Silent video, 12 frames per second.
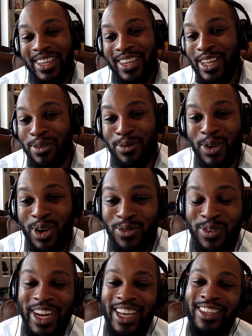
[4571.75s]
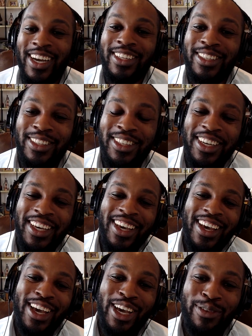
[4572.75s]
And it becomes very exciting.
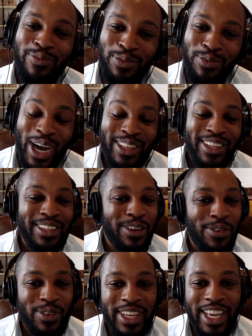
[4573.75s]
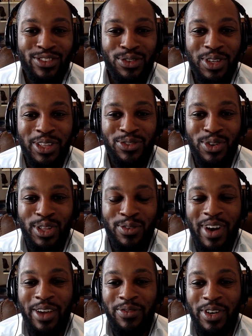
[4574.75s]
But I think over the next 3 to
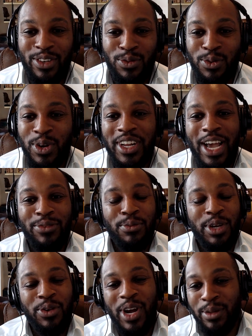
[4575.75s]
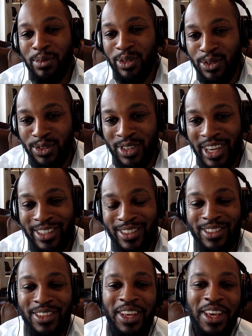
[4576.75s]
5 years, we're going to have some incredible use
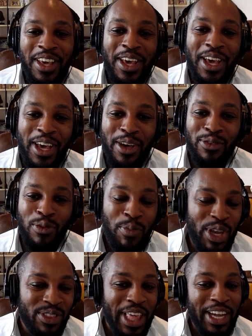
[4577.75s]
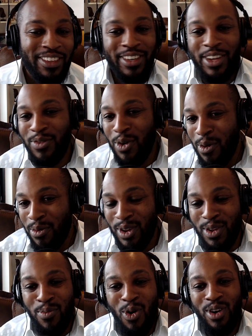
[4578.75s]
cases. So Pete, thanks again for coming on
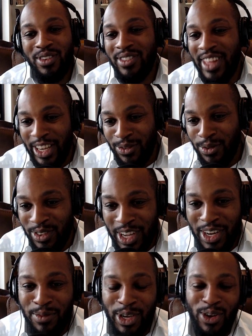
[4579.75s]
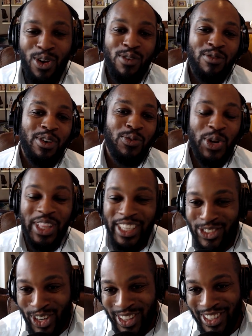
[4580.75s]
the pod. Thanks for staying a bit over. Really
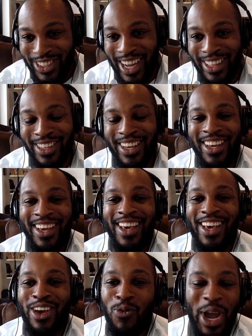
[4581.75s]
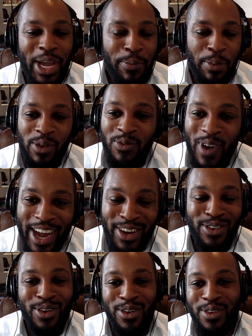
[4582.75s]
enjoyed the chat. Where can people find
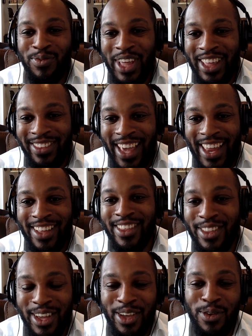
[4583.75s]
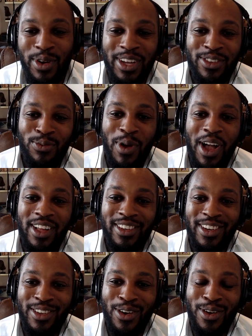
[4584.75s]
you? If there's anything that you want to as
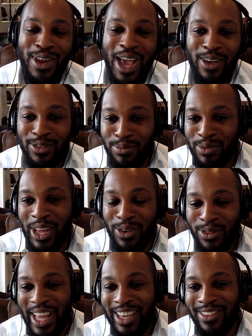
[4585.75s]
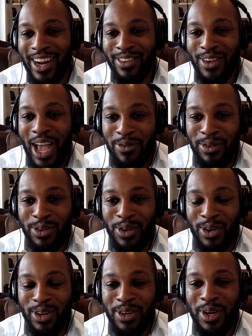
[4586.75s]
well, announce, because I know Techstars are having
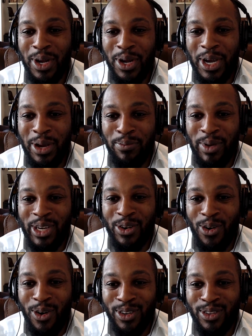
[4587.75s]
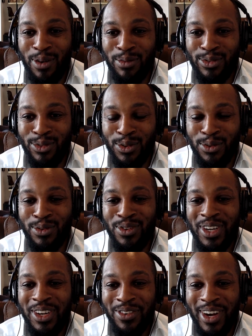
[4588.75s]
another big cohort coming soon,
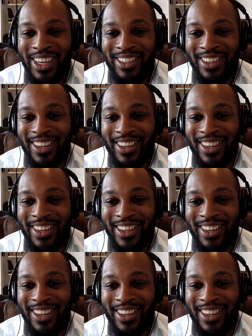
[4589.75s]
right?